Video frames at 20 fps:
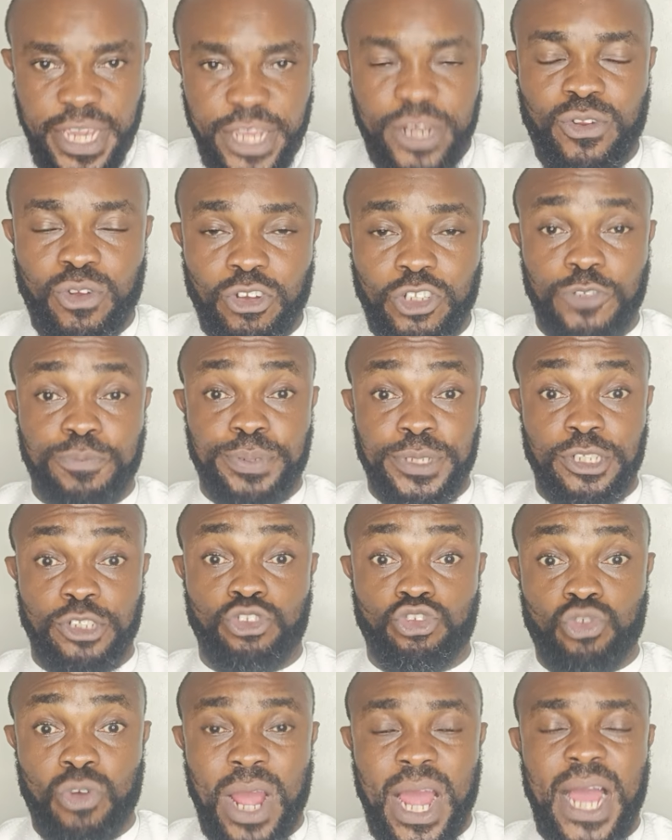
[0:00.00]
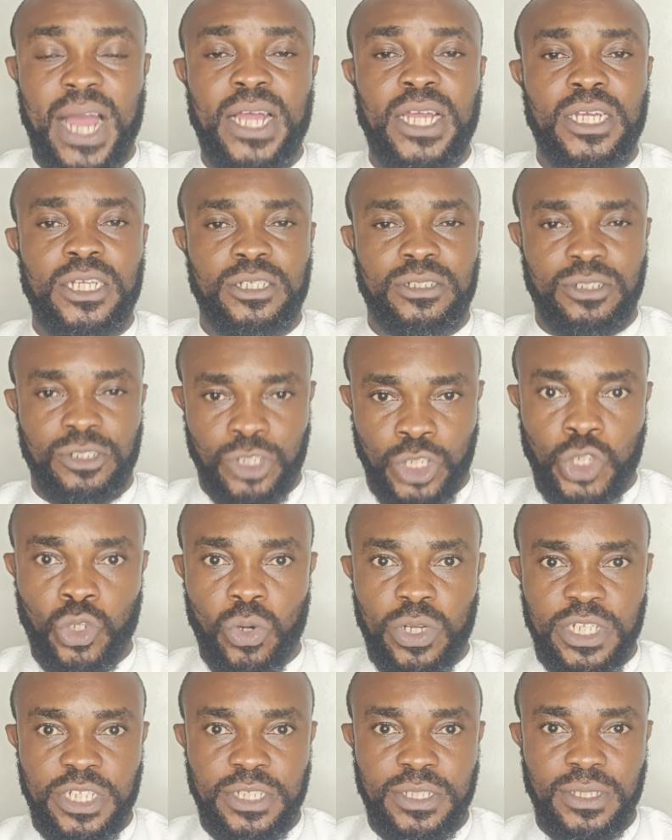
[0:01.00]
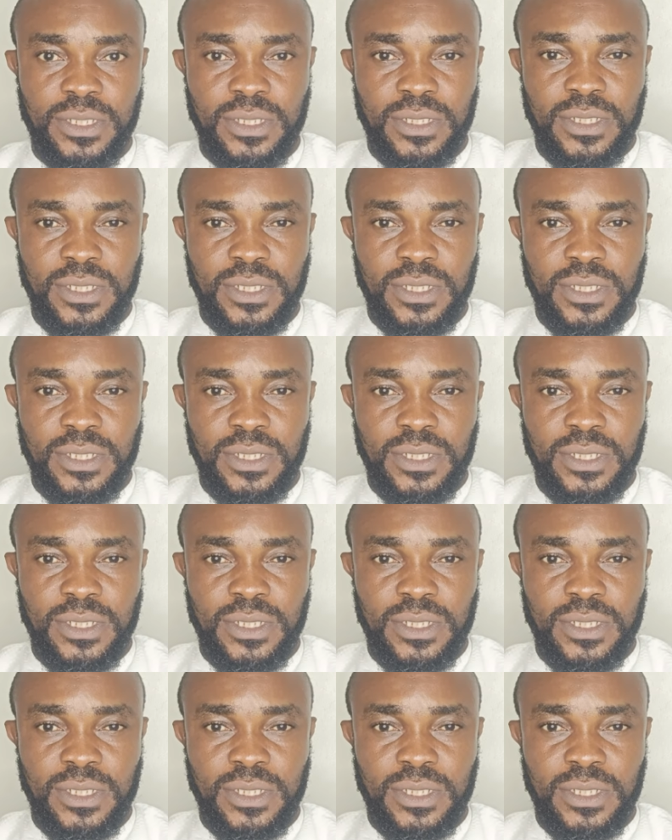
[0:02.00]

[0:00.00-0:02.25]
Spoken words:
in your spiritual journey.